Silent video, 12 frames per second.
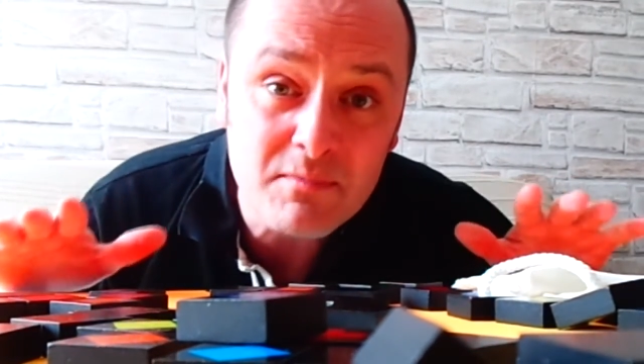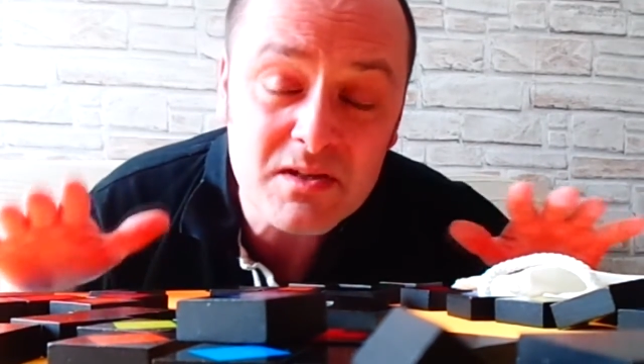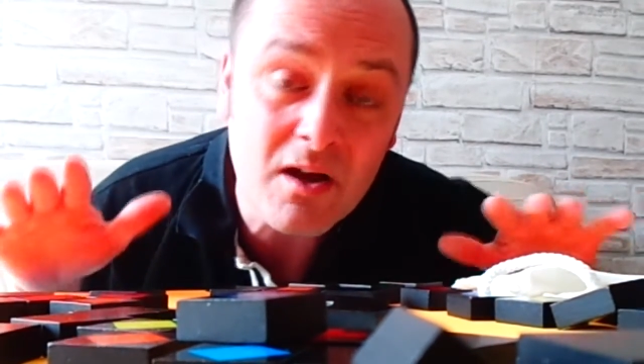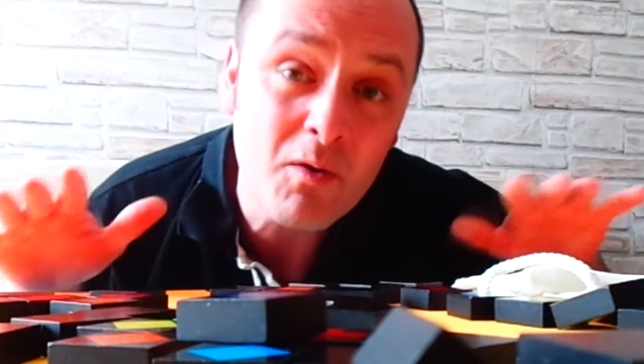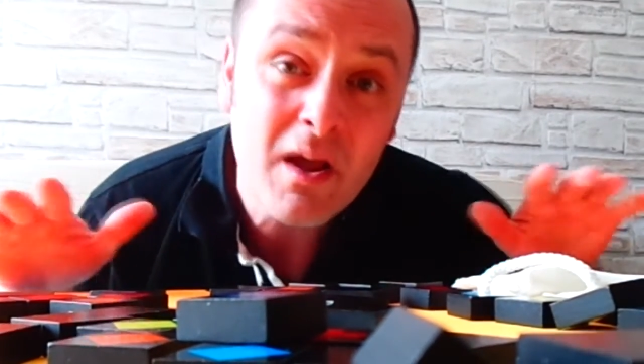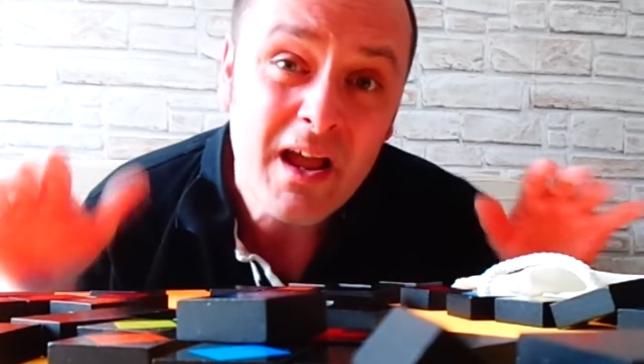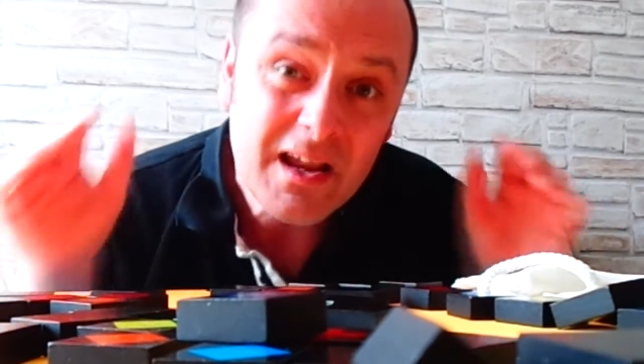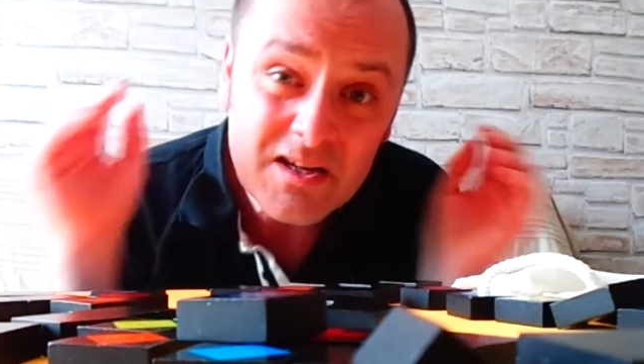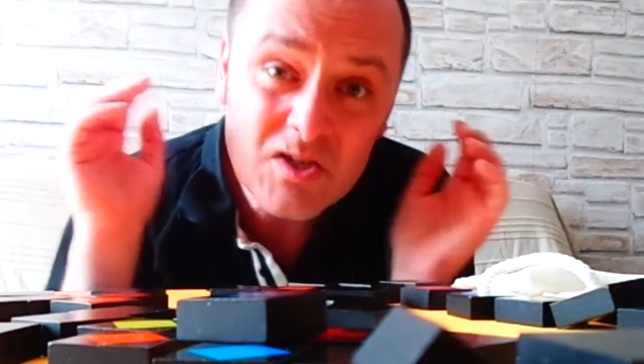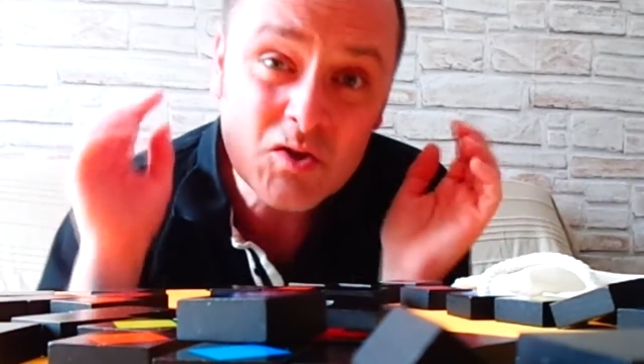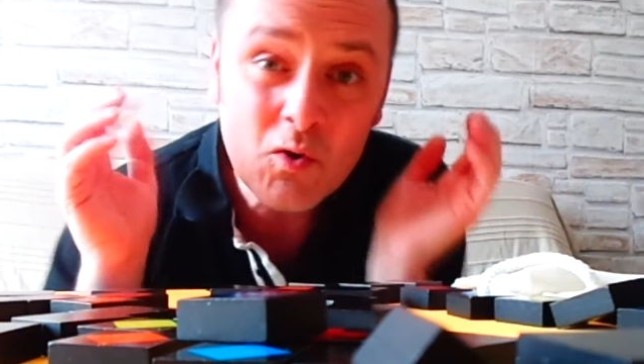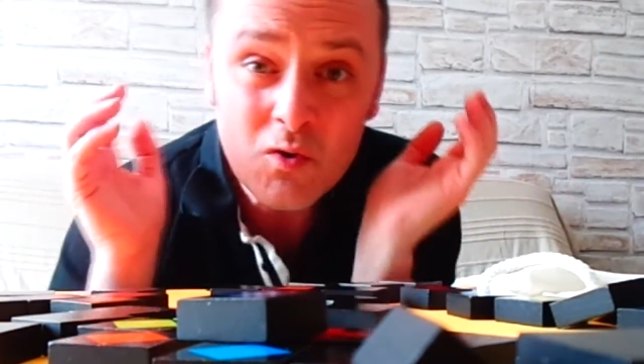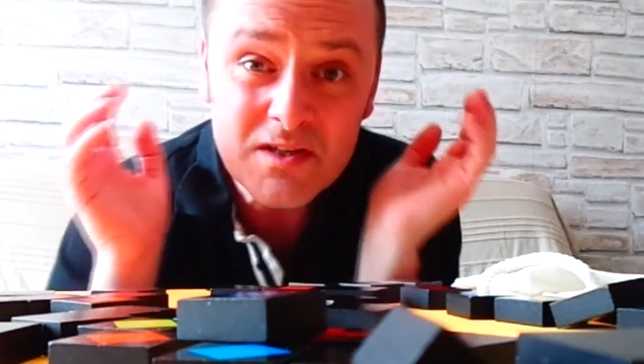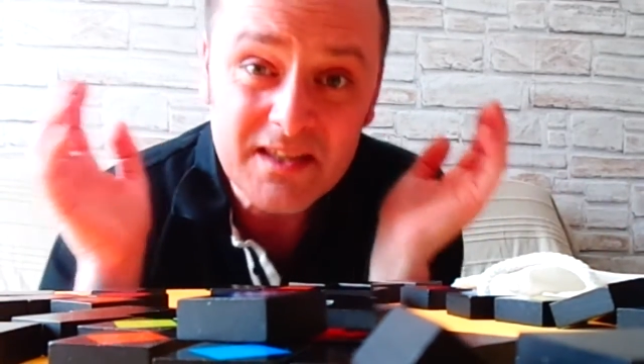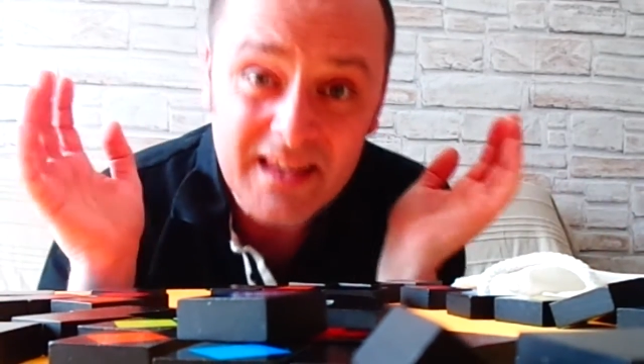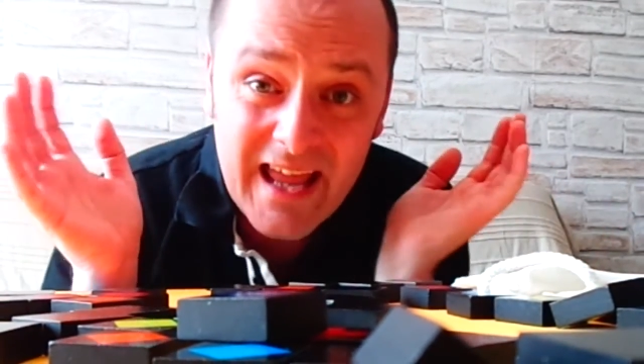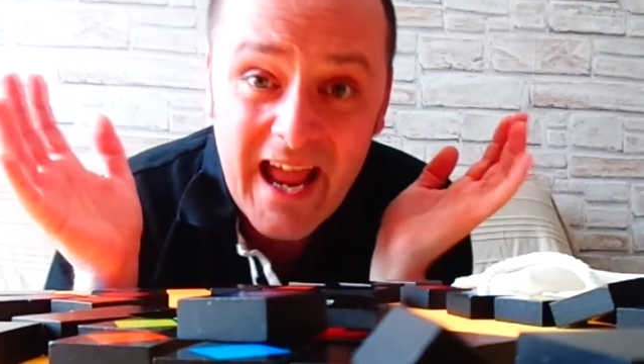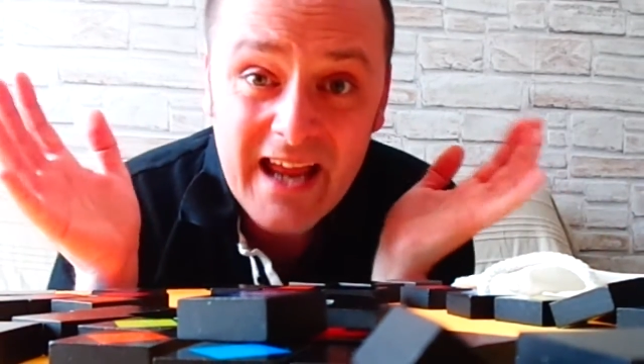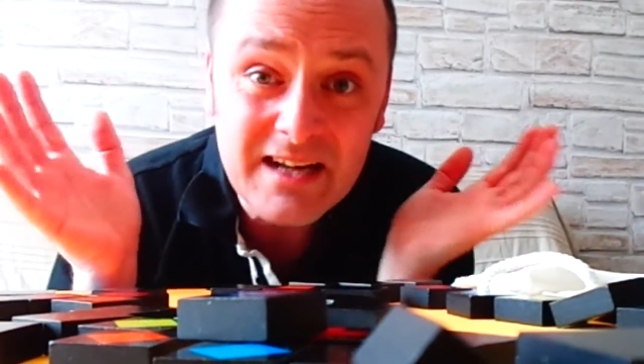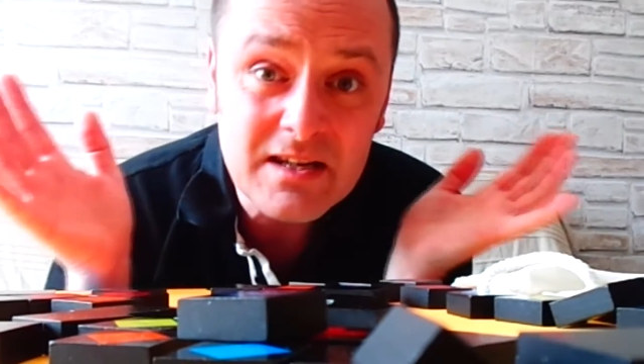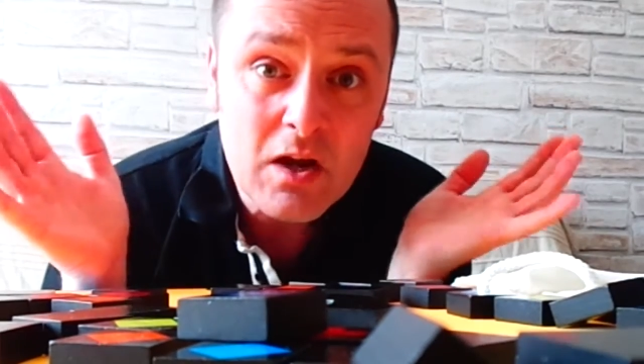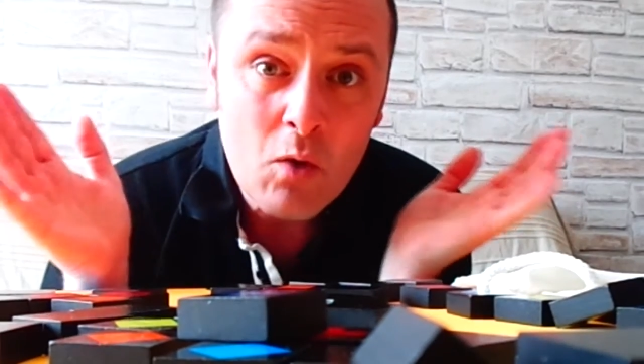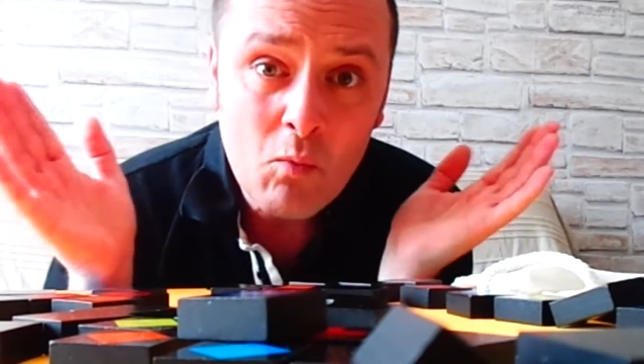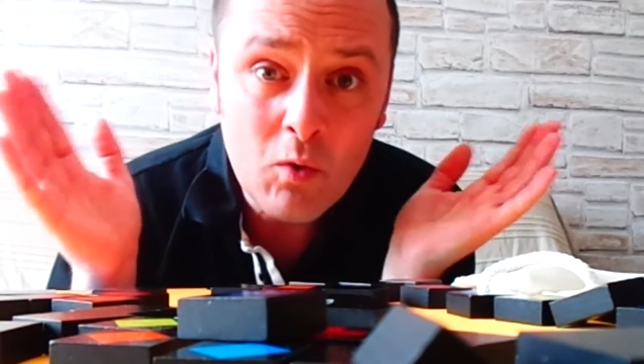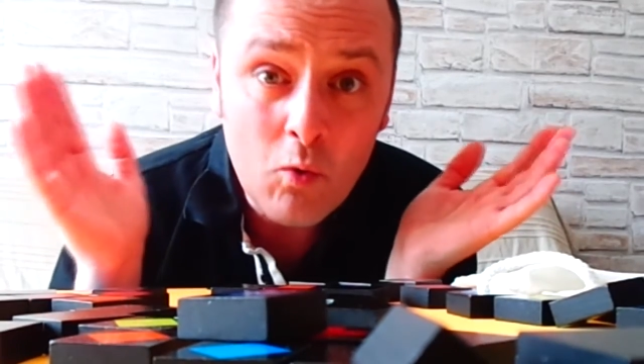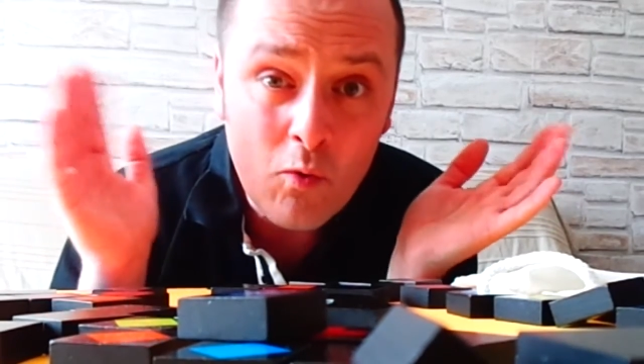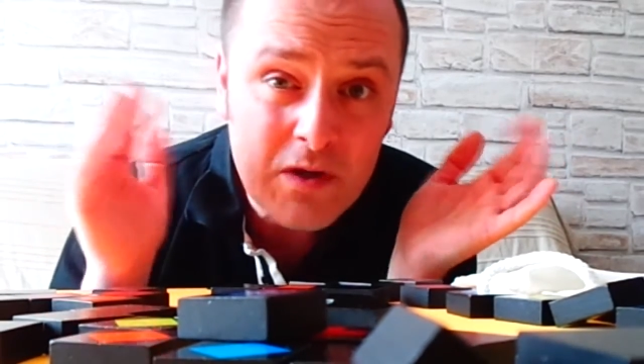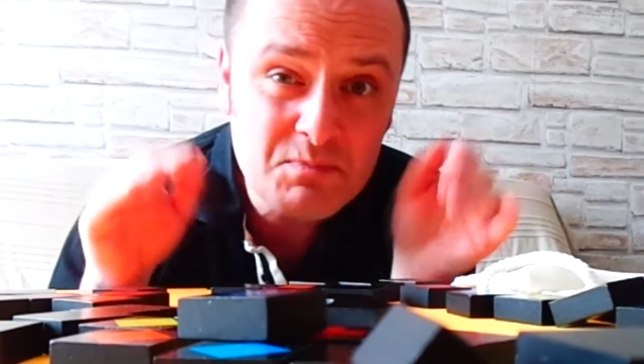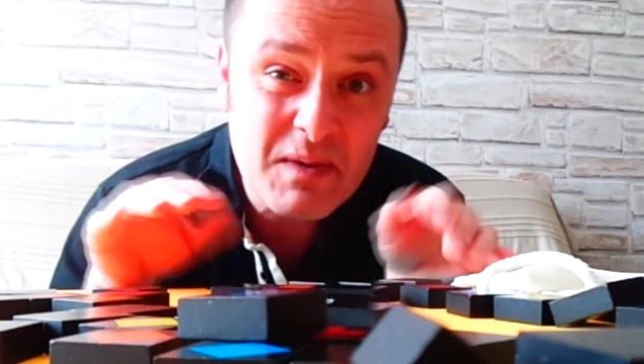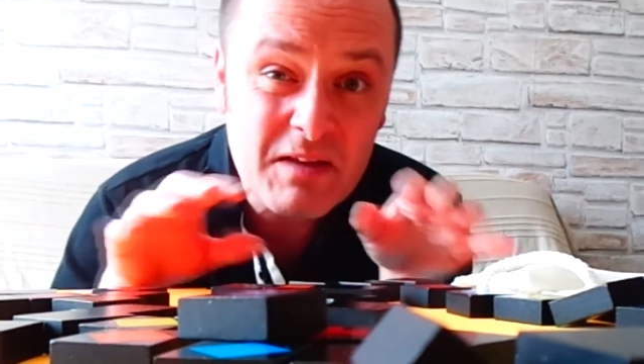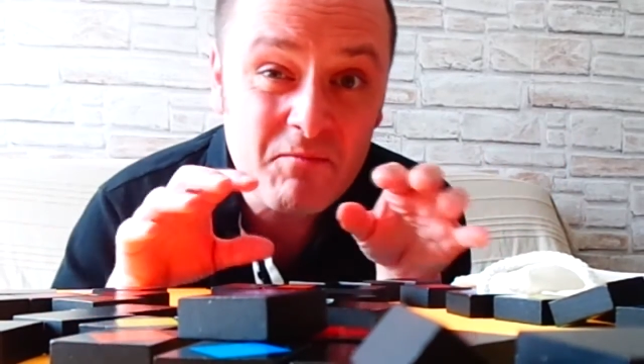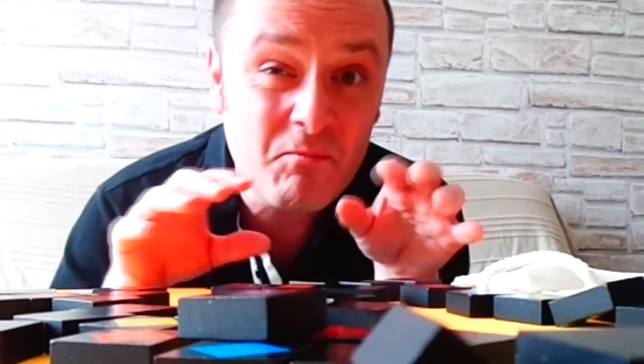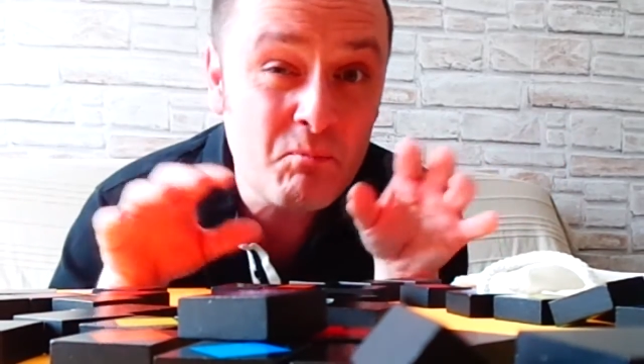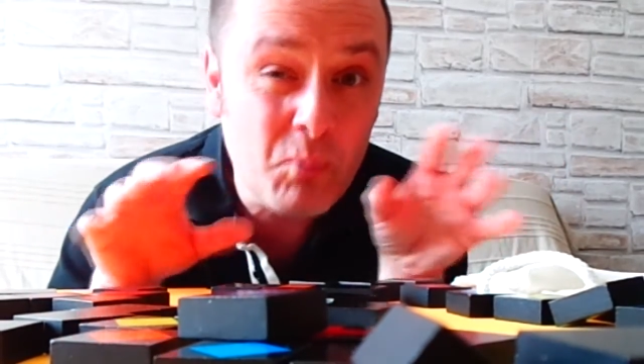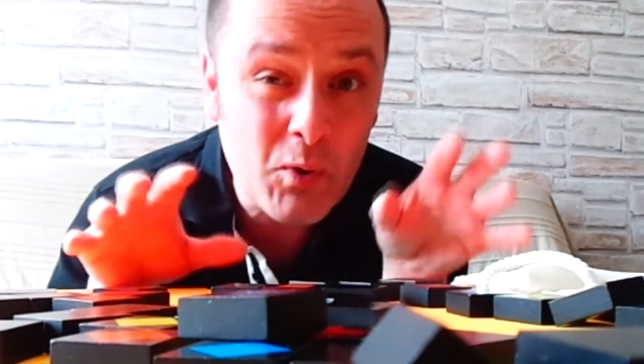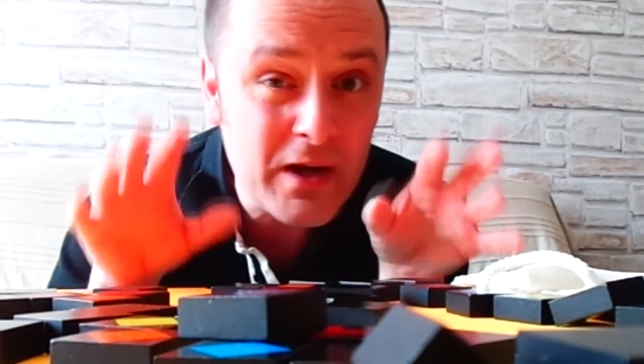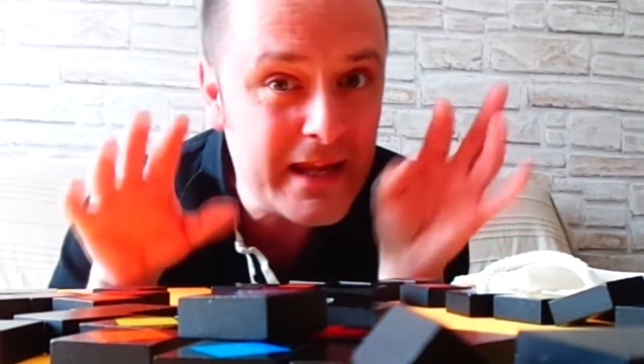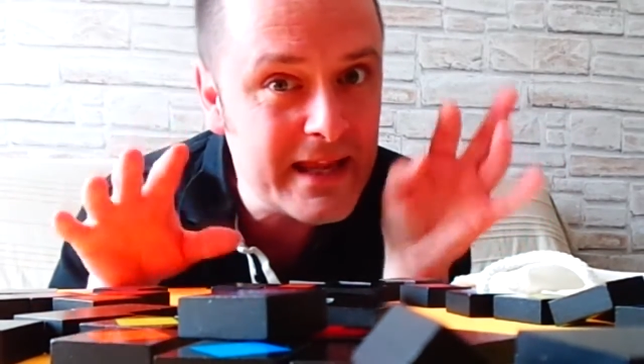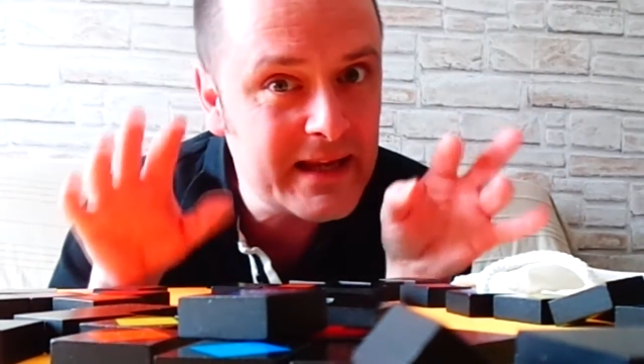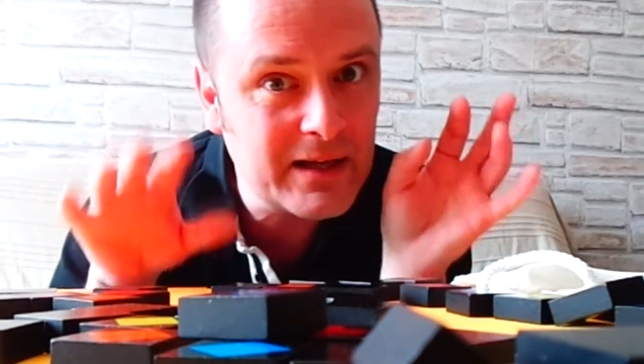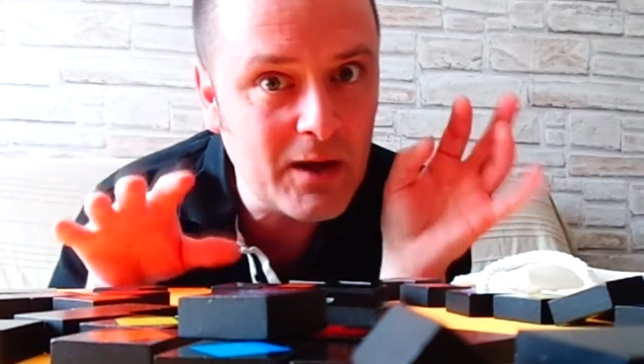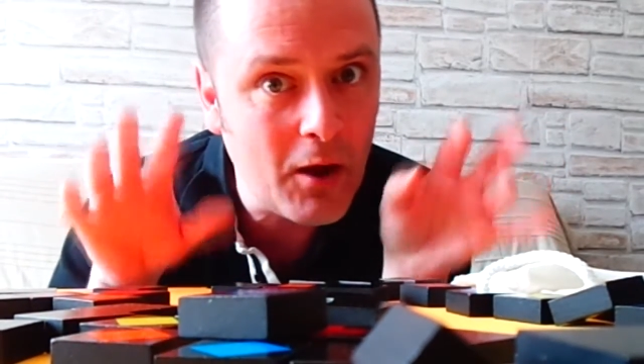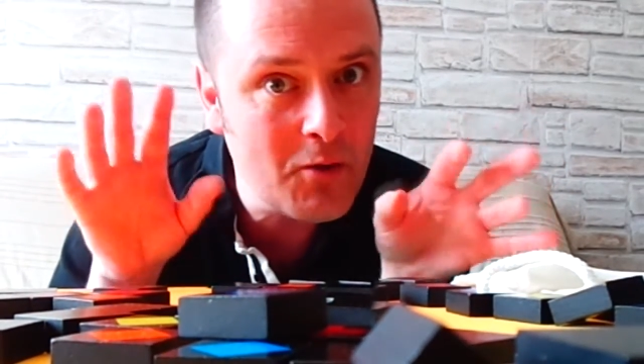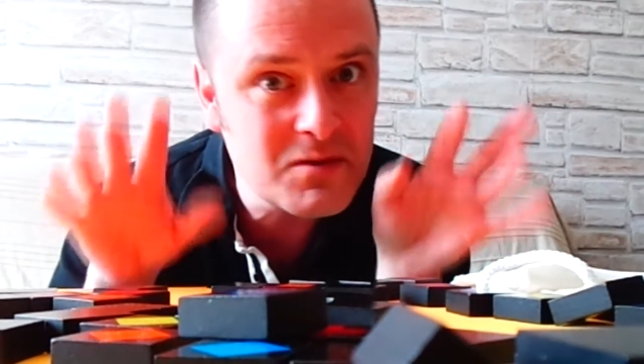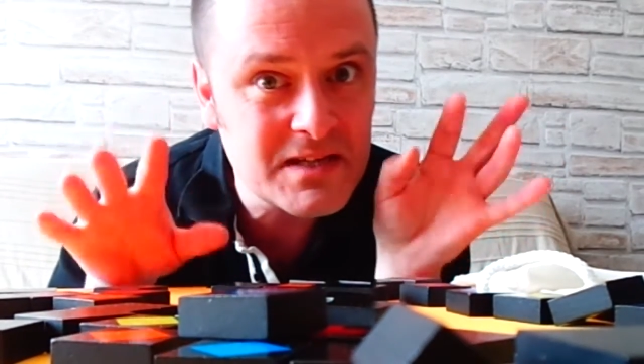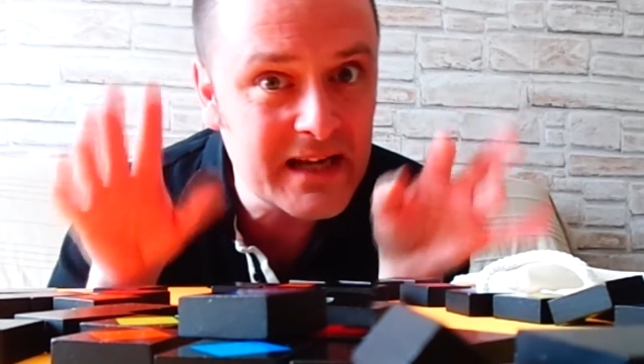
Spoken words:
So scores at the end will always be pretty close,